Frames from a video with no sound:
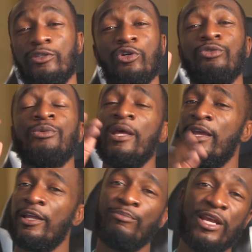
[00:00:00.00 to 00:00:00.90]
So
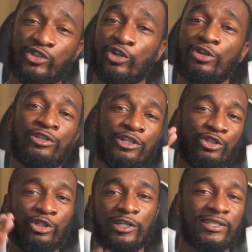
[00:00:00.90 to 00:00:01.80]
make sure
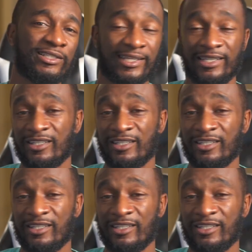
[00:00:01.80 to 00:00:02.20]
you look into getting